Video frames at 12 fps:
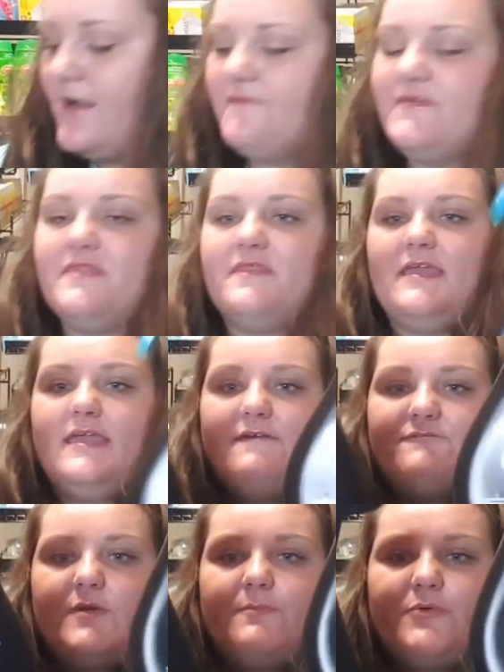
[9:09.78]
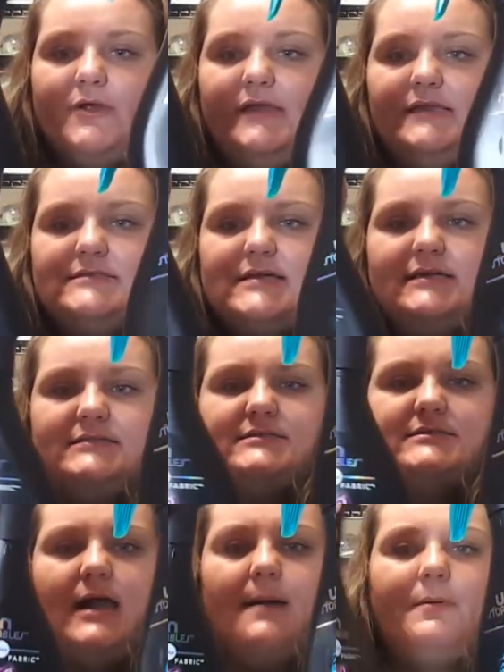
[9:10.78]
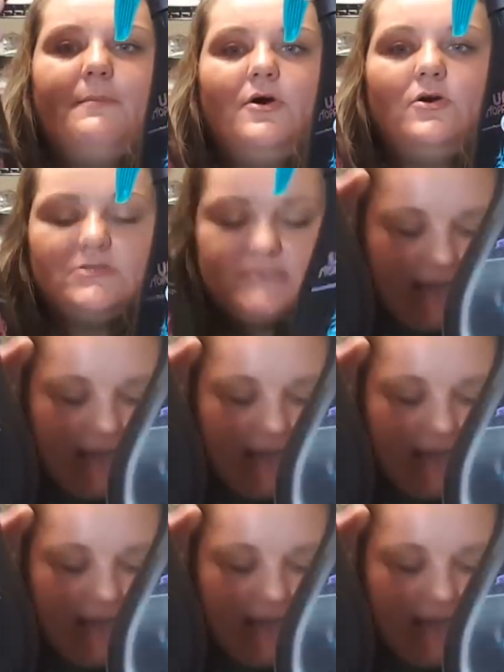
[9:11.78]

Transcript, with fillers: of the Febreze Unstoppables